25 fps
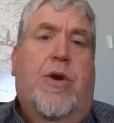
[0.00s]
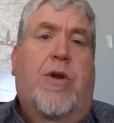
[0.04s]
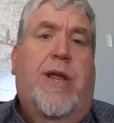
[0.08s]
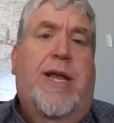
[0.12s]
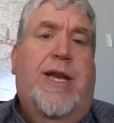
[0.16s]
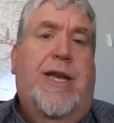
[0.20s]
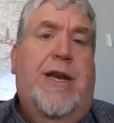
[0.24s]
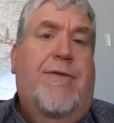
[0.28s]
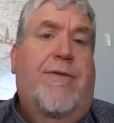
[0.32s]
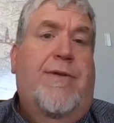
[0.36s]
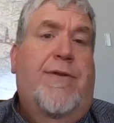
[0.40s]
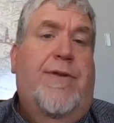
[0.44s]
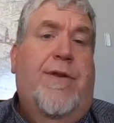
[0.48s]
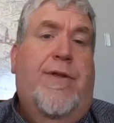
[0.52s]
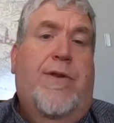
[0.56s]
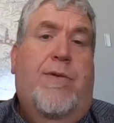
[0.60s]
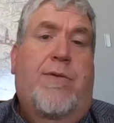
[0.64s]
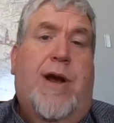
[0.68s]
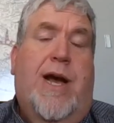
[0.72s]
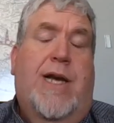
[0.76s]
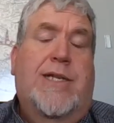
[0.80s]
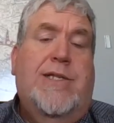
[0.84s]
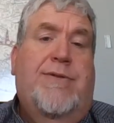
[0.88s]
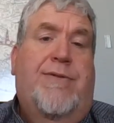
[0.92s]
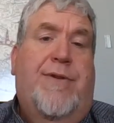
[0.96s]
totally different than the
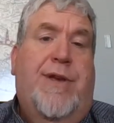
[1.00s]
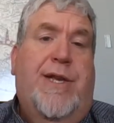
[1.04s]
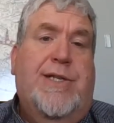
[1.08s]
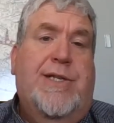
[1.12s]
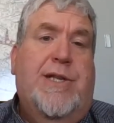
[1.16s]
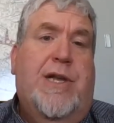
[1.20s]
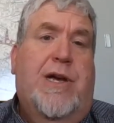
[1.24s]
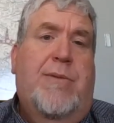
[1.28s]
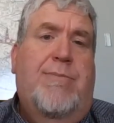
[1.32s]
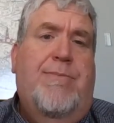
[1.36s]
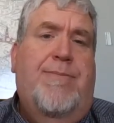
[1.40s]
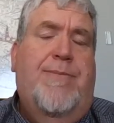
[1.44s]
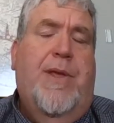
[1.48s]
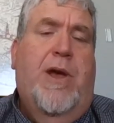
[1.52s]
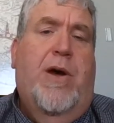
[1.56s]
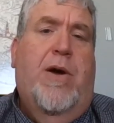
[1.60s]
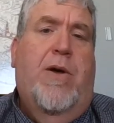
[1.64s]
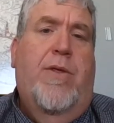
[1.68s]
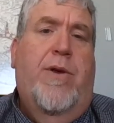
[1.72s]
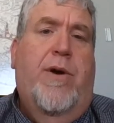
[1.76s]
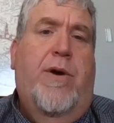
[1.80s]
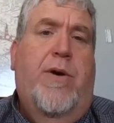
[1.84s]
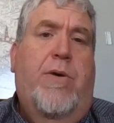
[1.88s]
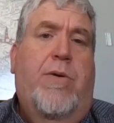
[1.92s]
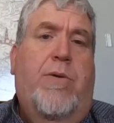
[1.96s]
rise of Islam,
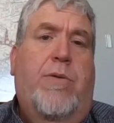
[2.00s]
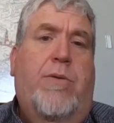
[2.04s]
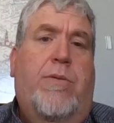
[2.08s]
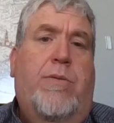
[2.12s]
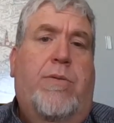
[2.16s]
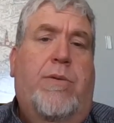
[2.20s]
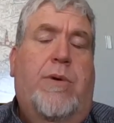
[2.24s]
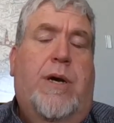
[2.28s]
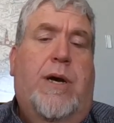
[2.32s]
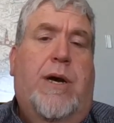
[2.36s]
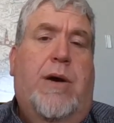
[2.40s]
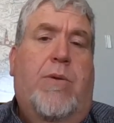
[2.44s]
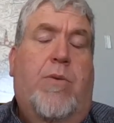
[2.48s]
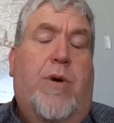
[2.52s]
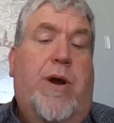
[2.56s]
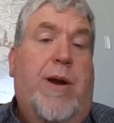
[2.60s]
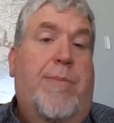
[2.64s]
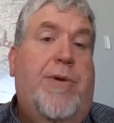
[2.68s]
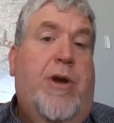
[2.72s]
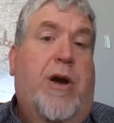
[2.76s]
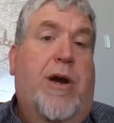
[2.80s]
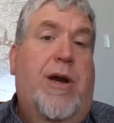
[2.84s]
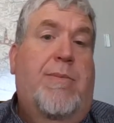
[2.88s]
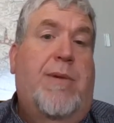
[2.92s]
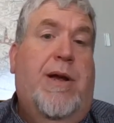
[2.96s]
although what
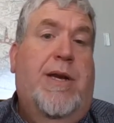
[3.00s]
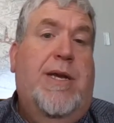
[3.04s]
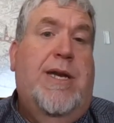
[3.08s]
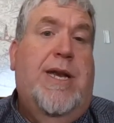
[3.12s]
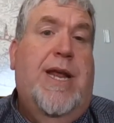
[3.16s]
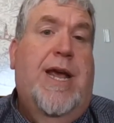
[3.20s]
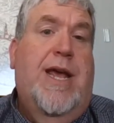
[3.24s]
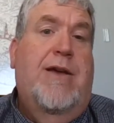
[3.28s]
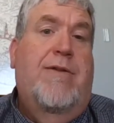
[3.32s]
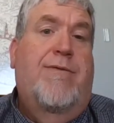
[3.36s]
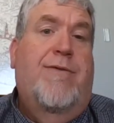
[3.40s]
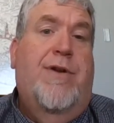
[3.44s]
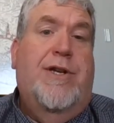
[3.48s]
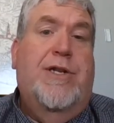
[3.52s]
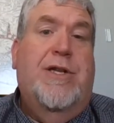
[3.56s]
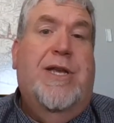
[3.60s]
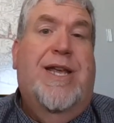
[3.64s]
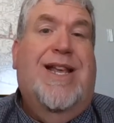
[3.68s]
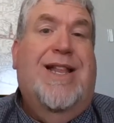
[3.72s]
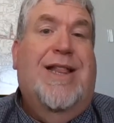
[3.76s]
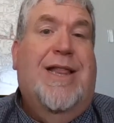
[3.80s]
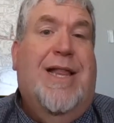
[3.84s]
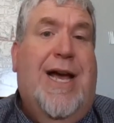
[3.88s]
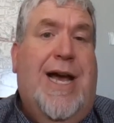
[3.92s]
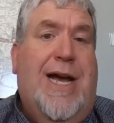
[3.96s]
I'm talking about today
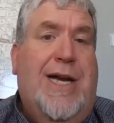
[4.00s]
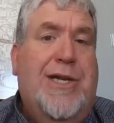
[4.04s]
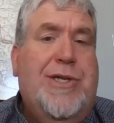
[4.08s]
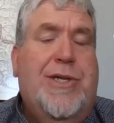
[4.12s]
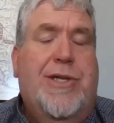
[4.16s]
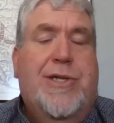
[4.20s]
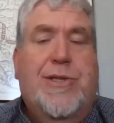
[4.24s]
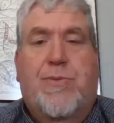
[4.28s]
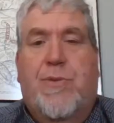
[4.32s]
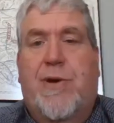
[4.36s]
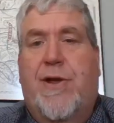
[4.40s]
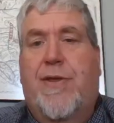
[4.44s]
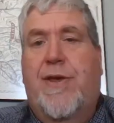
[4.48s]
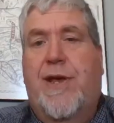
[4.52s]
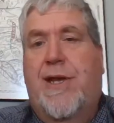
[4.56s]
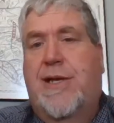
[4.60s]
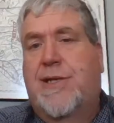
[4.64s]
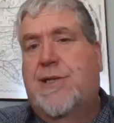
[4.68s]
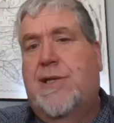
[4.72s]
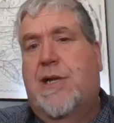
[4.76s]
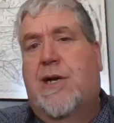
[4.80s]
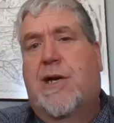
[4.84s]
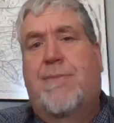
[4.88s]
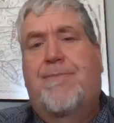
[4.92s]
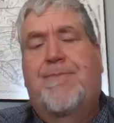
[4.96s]
eventually clashes with
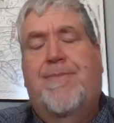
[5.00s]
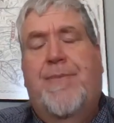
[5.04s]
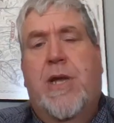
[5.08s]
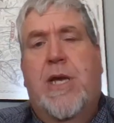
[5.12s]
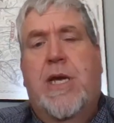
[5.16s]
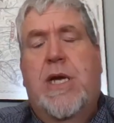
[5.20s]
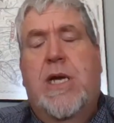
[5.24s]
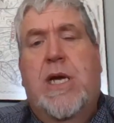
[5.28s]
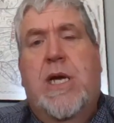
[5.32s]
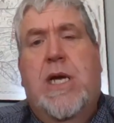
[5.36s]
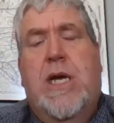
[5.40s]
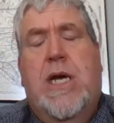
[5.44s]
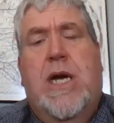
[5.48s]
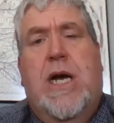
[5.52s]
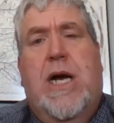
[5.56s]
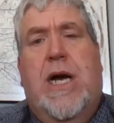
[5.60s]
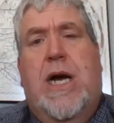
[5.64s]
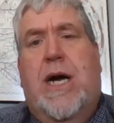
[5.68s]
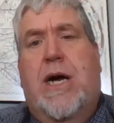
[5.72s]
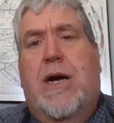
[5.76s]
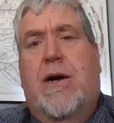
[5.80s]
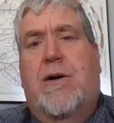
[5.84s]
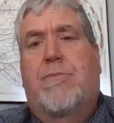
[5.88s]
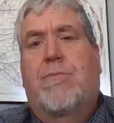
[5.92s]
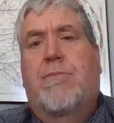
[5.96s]
Islam.
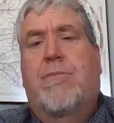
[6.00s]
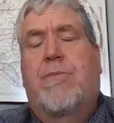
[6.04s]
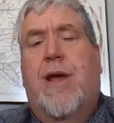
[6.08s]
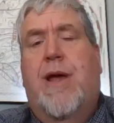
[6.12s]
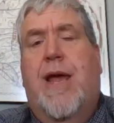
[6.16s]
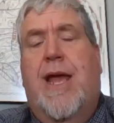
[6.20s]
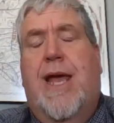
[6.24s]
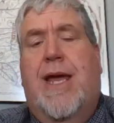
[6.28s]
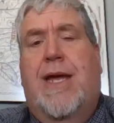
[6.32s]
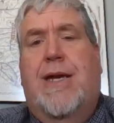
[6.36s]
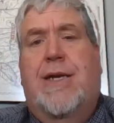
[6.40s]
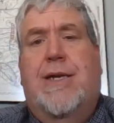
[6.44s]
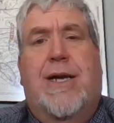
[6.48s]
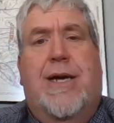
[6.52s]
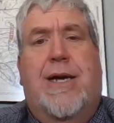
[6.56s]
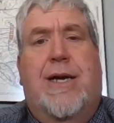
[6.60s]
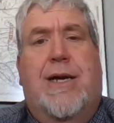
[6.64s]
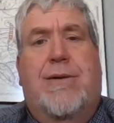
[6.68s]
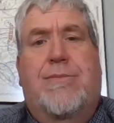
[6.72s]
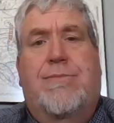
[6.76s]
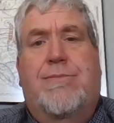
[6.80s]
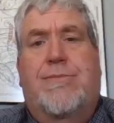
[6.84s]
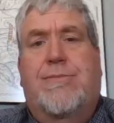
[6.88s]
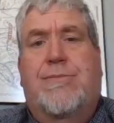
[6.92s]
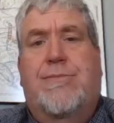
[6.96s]
And
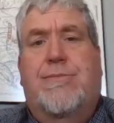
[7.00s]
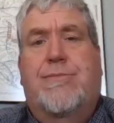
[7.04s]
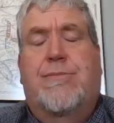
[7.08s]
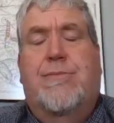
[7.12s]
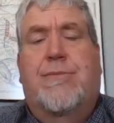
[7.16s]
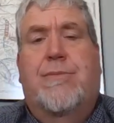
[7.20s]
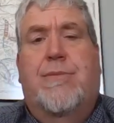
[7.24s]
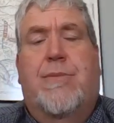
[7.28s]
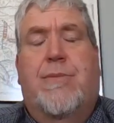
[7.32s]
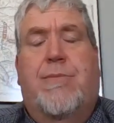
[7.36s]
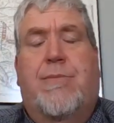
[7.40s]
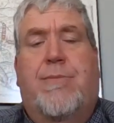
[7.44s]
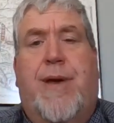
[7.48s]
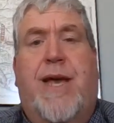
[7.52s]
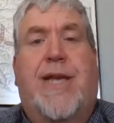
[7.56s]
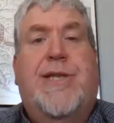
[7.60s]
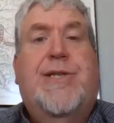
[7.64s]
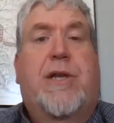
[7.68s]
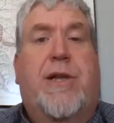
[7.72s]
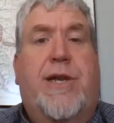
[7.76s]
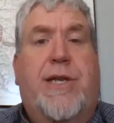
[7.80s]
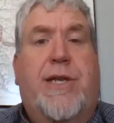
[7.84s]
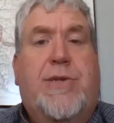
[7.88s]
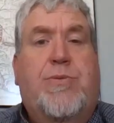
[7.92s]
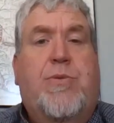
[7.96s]

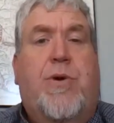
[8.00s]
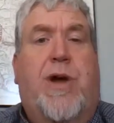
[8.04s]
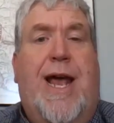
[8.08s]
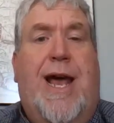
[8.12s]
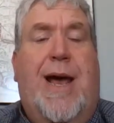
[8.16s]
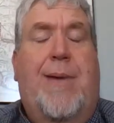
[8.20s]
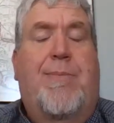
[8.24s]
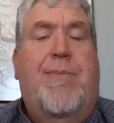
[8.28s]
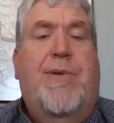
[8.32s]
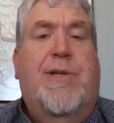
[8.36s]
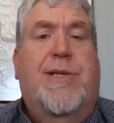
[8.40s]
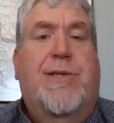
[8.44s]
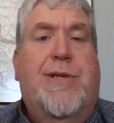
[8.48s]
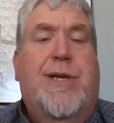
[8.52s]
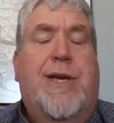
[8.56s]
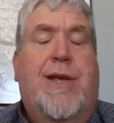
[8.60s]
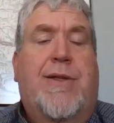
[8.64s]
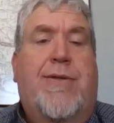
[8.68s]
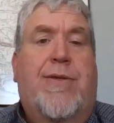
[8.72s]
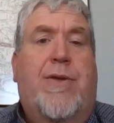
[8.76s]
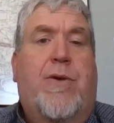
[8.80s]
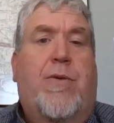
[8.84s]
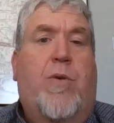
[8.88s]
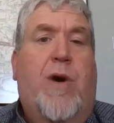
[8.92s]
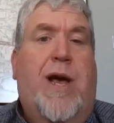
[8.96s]
basically, it's what happens
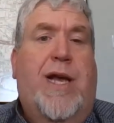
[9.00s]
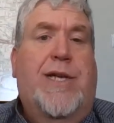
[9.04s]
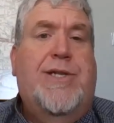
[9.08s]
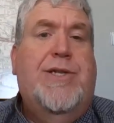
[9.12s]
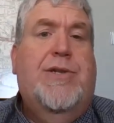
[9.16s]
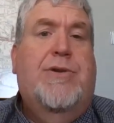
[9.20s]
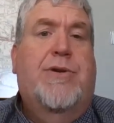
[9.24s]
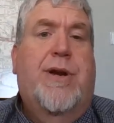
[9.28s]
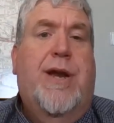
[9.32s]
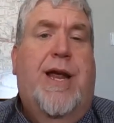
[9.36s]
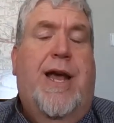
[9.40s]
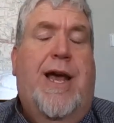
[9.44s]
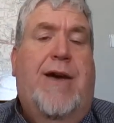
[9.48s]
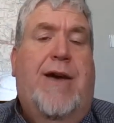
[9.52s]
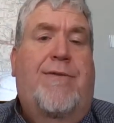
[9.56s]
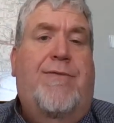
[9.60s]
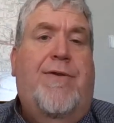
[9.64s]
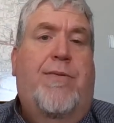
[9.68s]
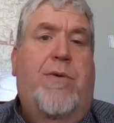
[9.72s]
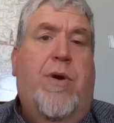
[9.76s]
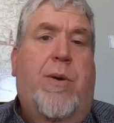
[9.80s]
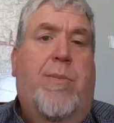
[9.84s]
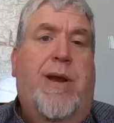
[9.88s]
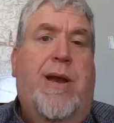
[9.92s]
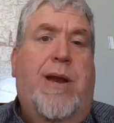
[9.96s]
in the western half
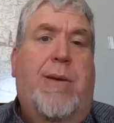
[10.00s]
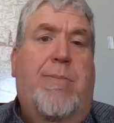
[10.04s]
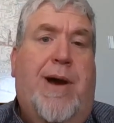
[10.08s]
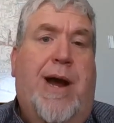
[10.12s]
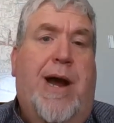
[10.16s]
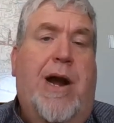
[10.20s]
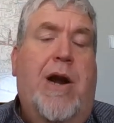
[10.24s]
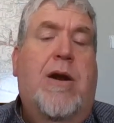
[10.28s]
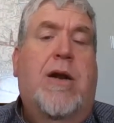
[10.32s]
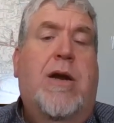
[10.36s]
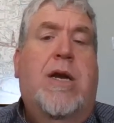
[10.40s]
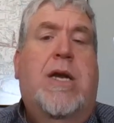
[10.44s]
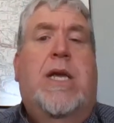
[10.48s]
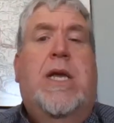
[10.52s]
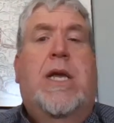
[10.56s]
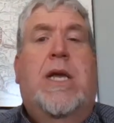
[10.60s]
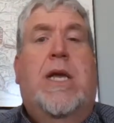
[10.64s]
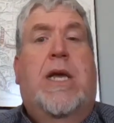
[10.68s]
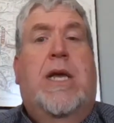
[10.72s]
of the Roman Empire.